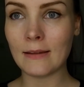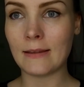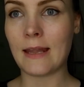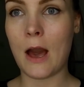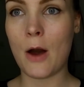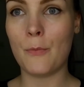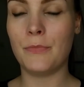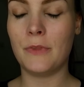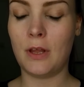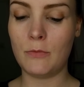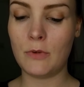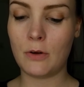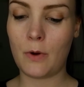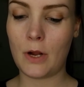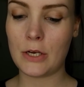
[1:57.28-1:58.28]
Now,
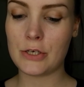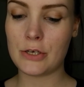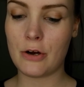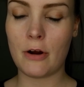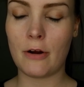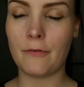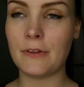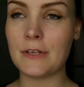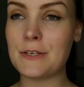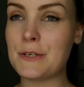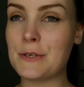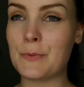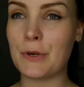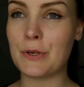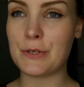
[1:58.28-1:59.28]
I'm not quite sure if this
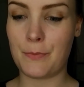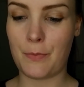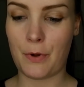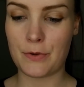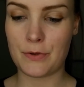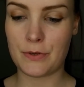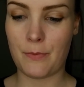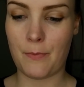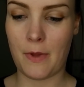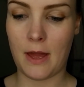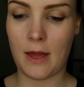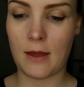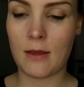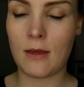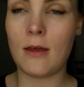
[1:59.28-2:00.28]
is what it's supposed to
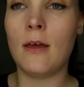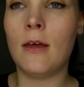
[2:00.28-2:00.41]
be.